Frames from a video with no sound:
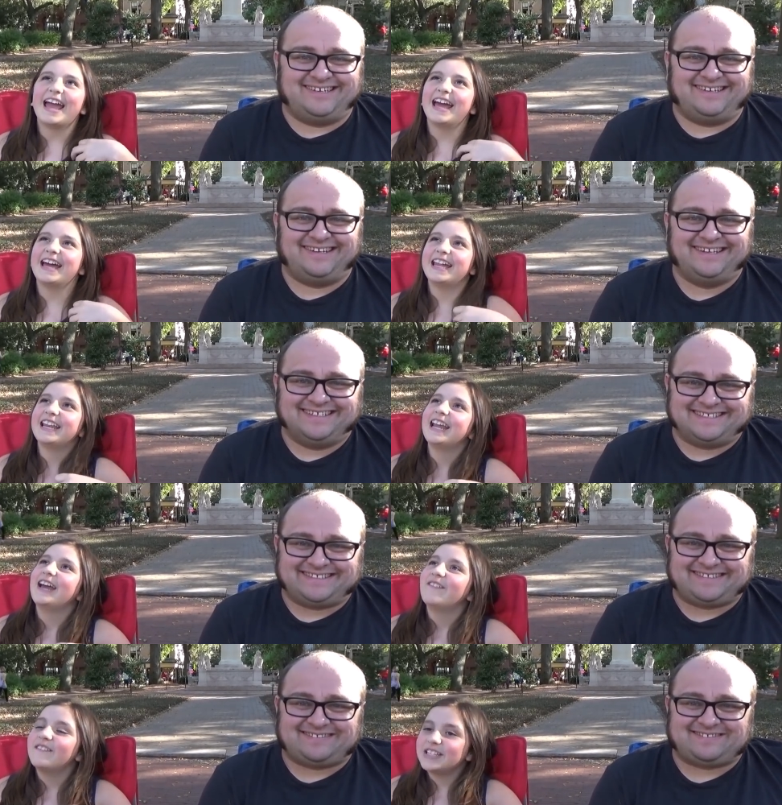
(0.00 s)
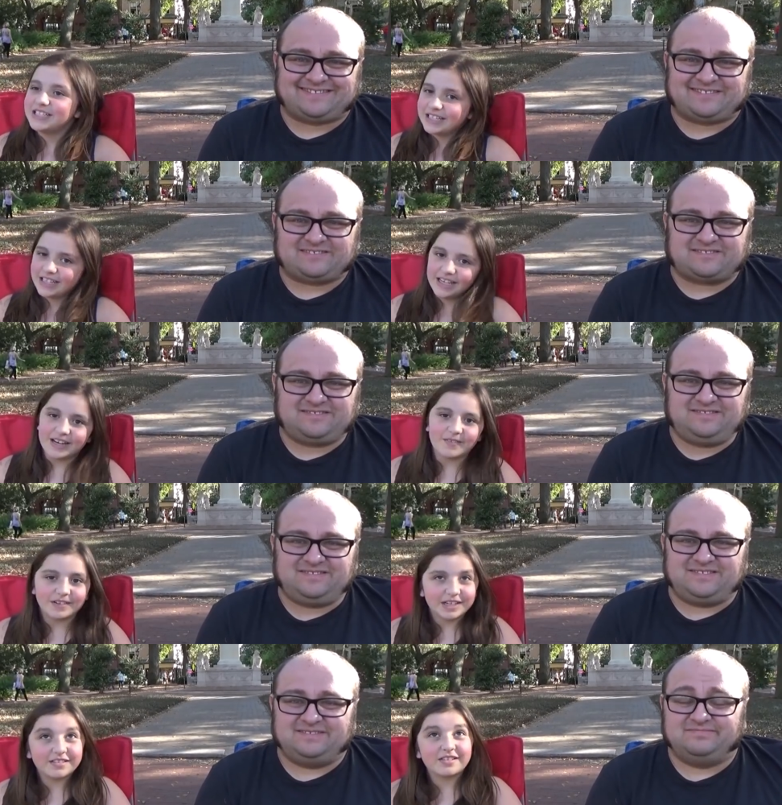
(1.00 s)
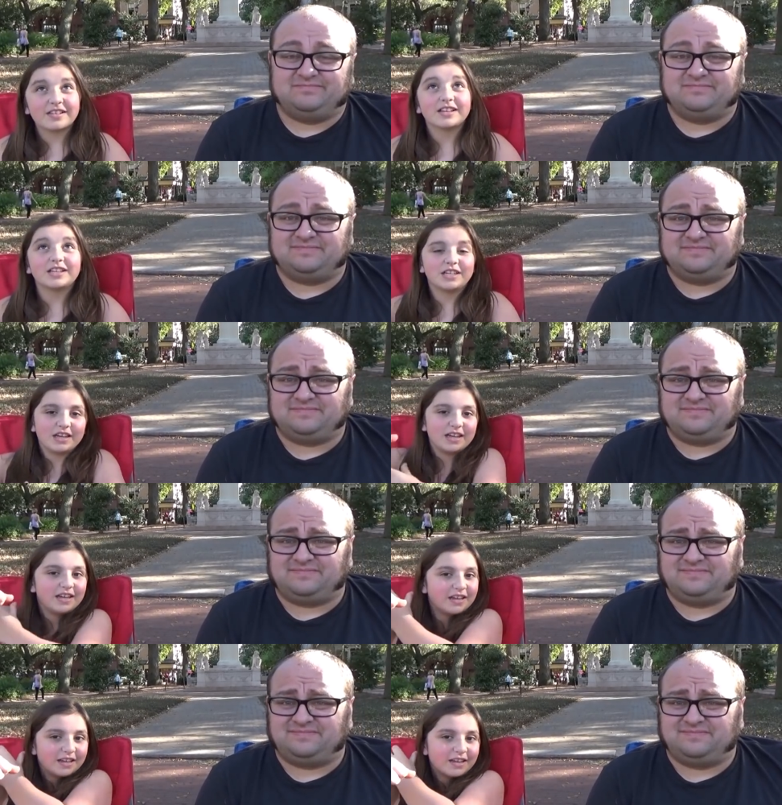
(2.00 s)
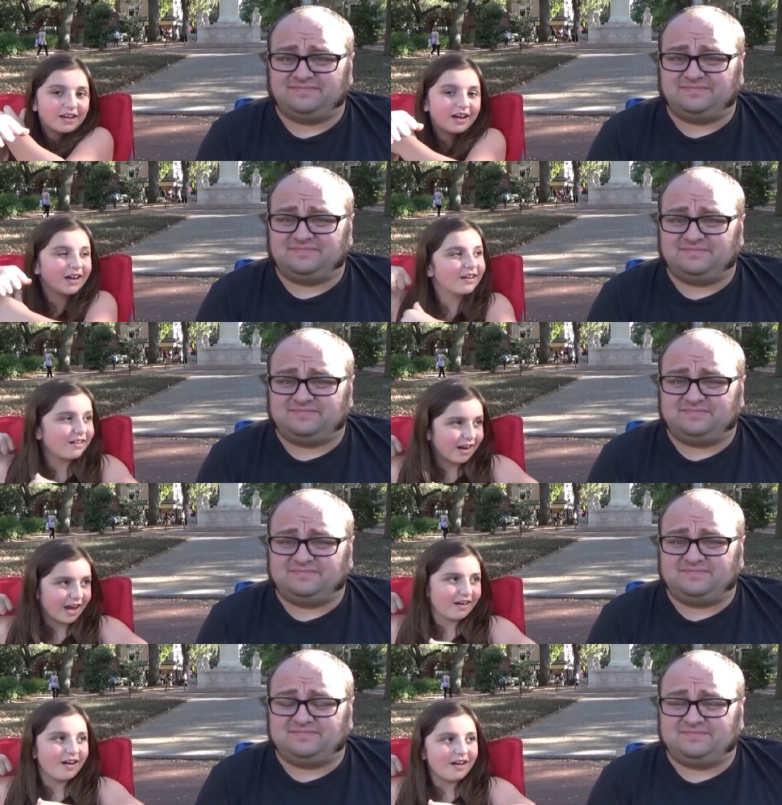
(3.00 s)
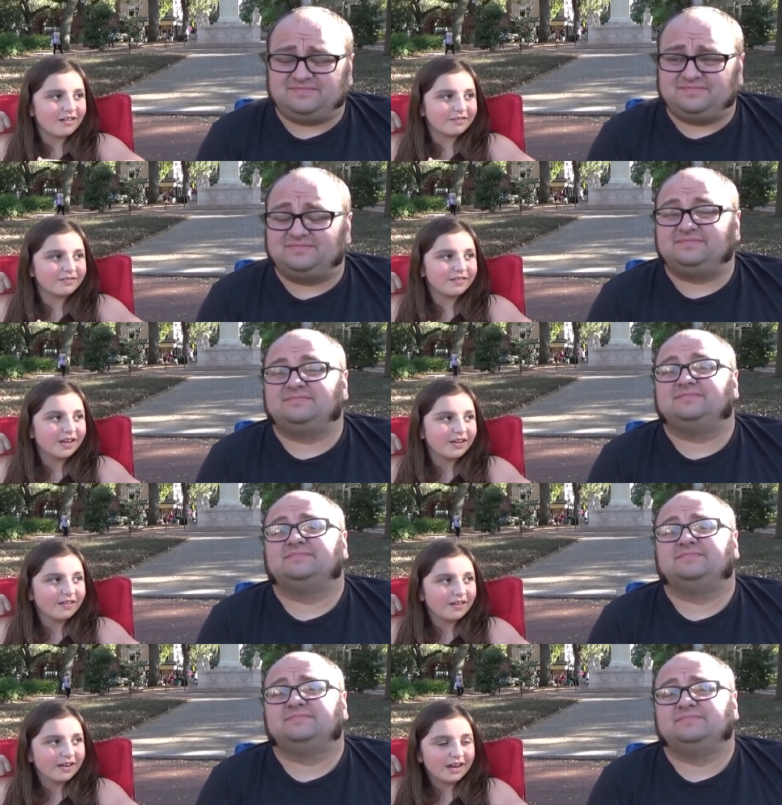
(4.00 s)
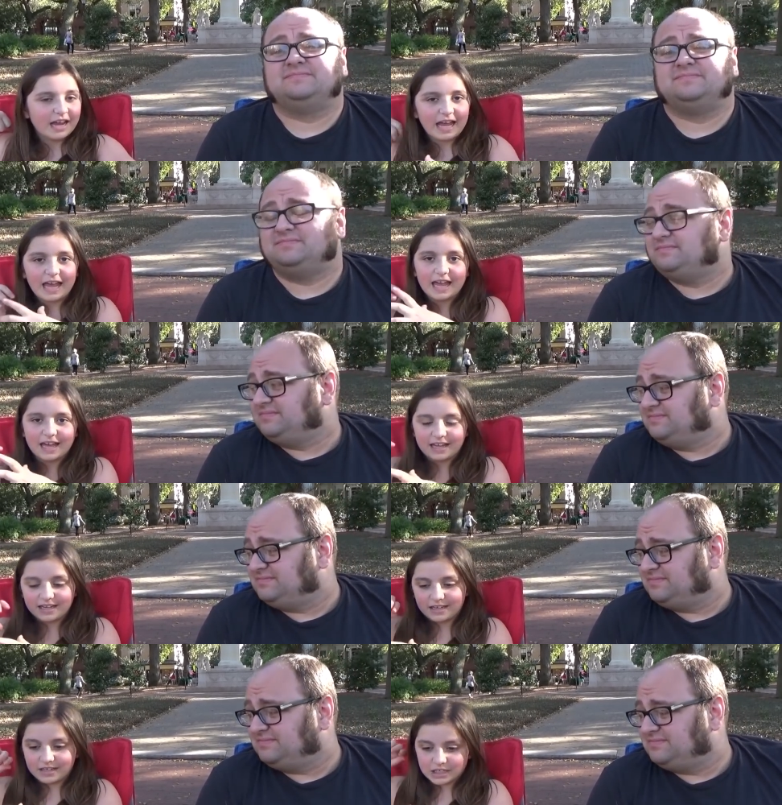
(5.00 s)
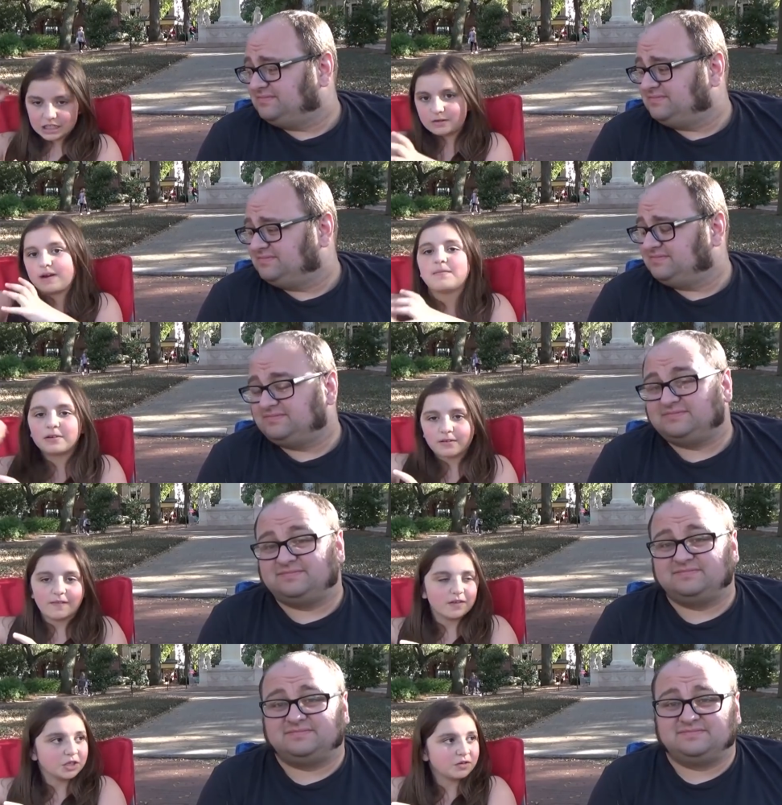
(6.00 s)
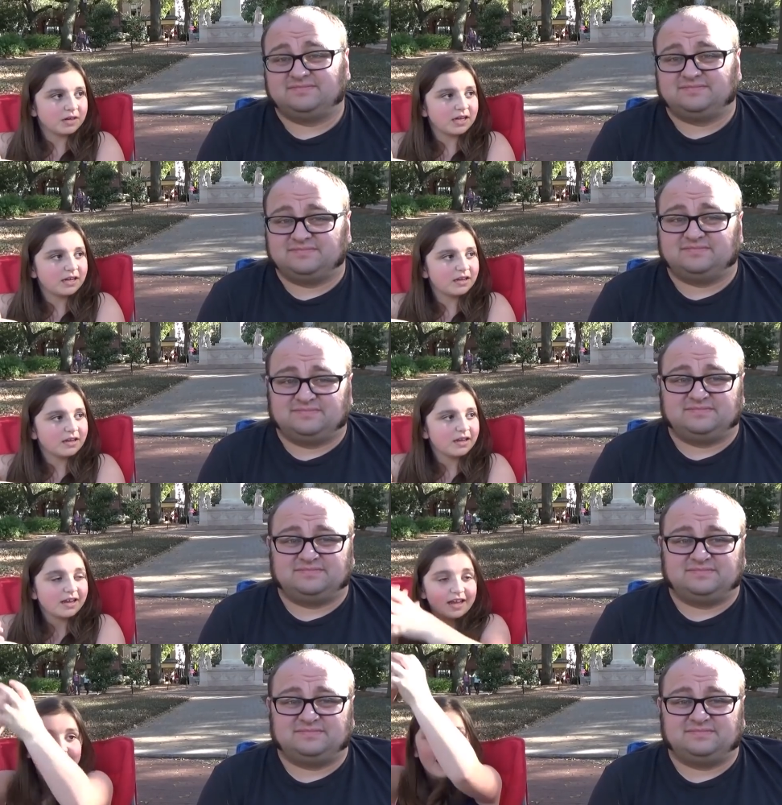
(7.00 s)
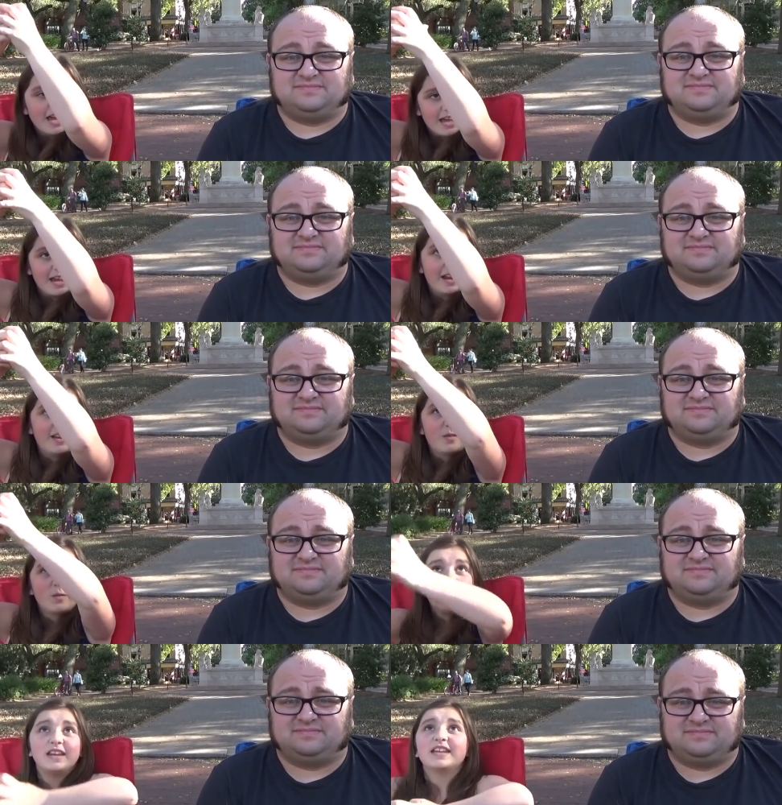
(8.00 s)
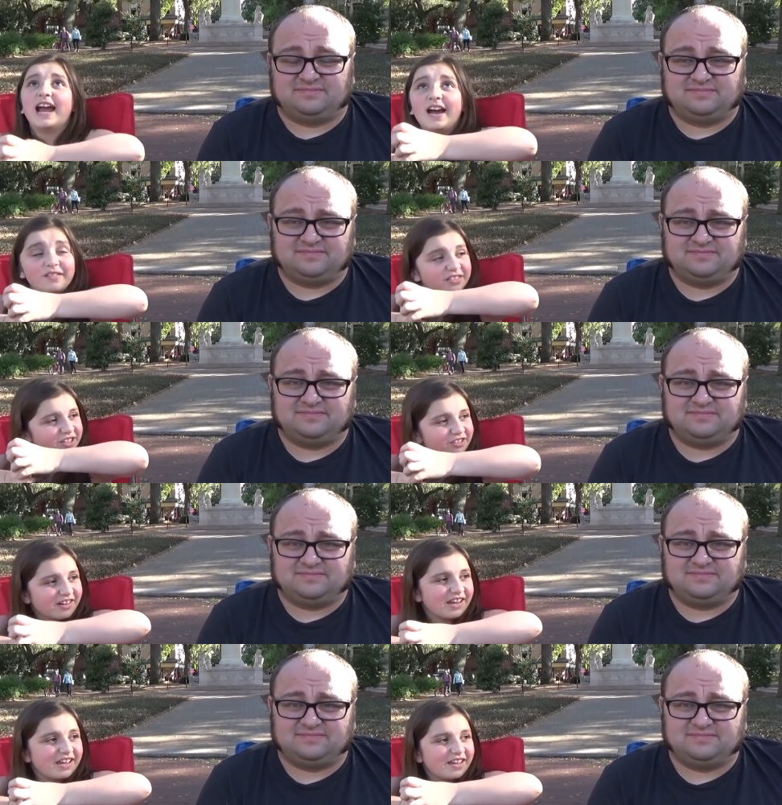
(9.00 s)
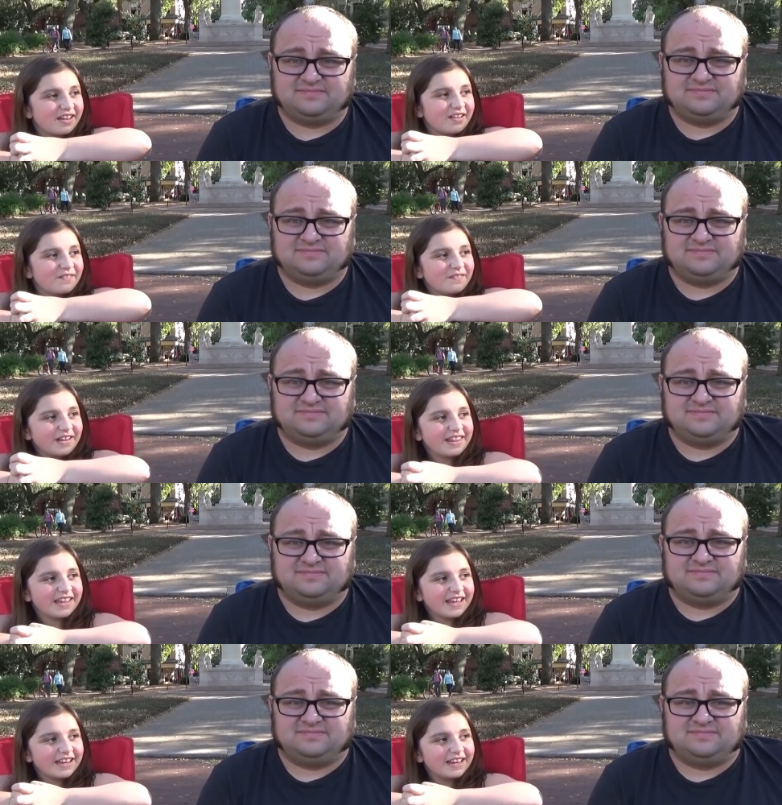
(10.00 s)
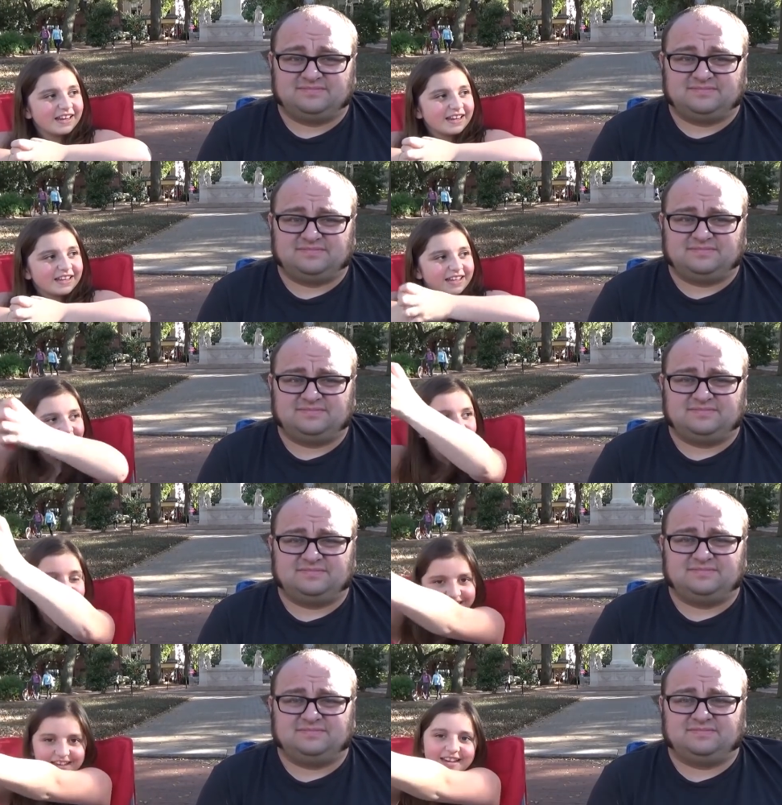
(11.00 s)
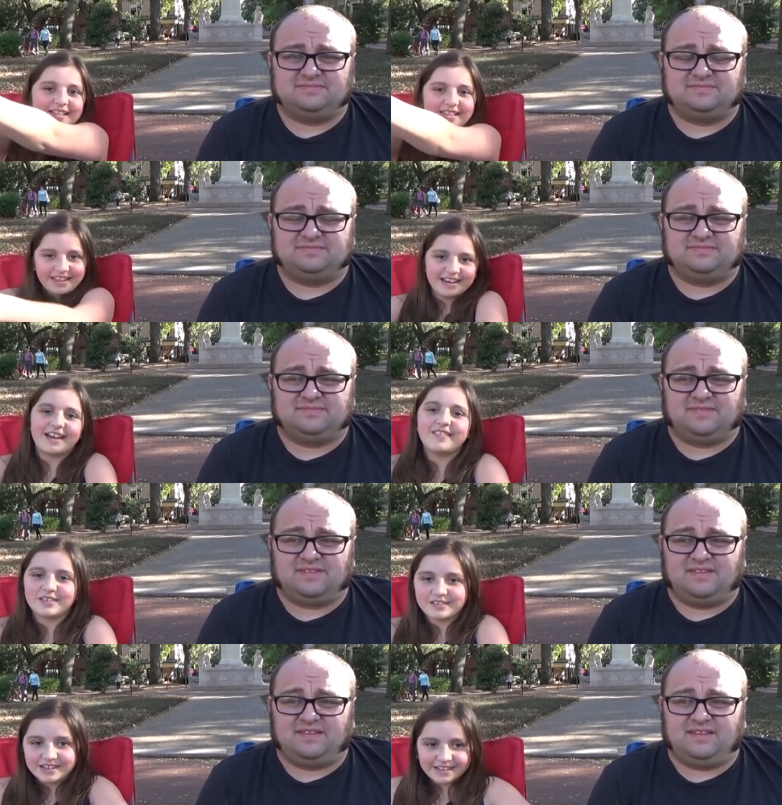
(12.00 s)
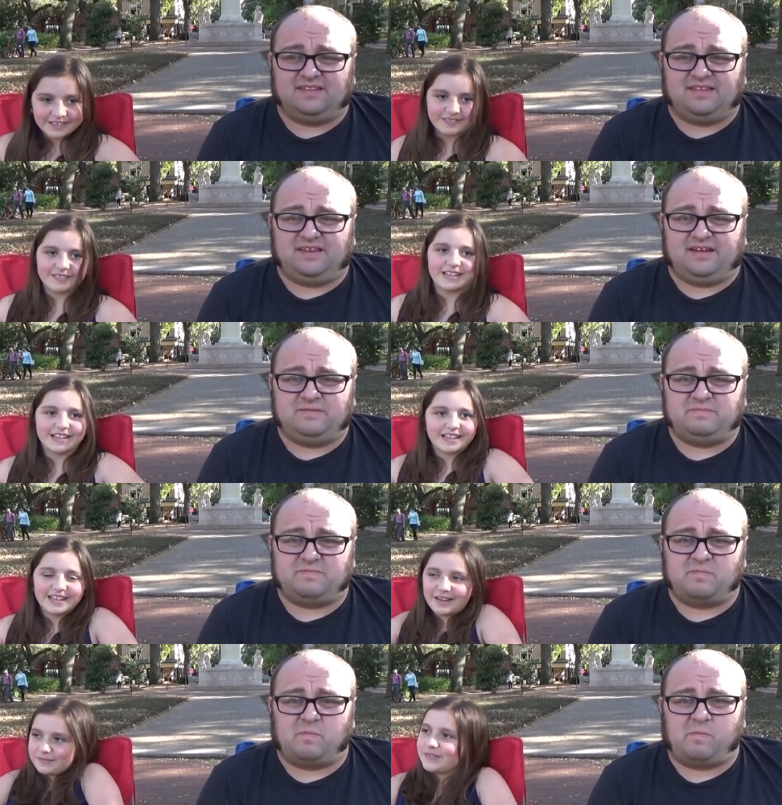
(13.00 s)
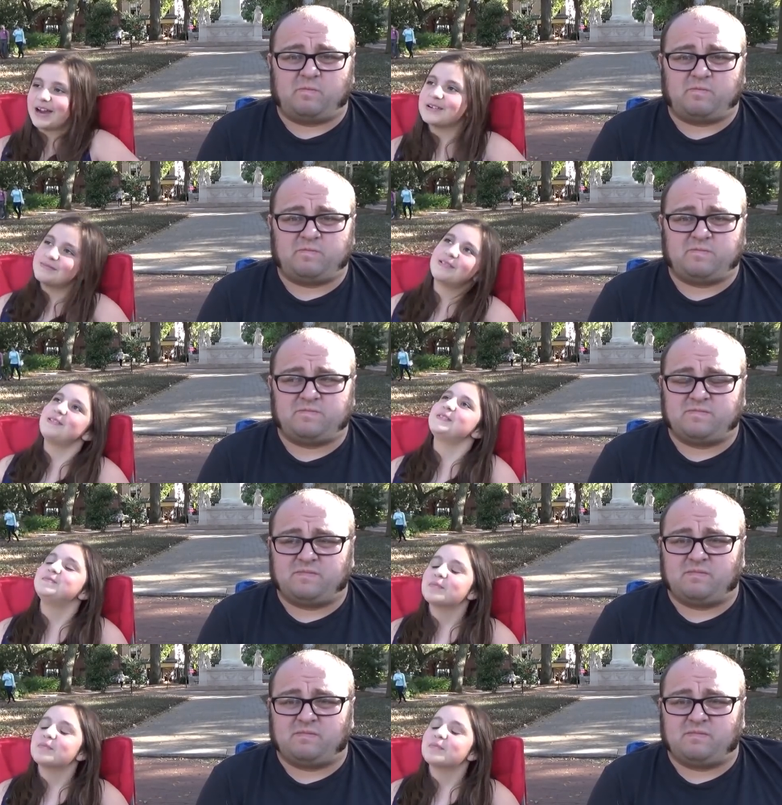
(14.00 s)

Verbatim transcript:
Speaker 1: and what she did was she cut her hair off and she wrapped it around the tree and went down the tree with it, like slid down the tree. Yeah. Like a fire pole.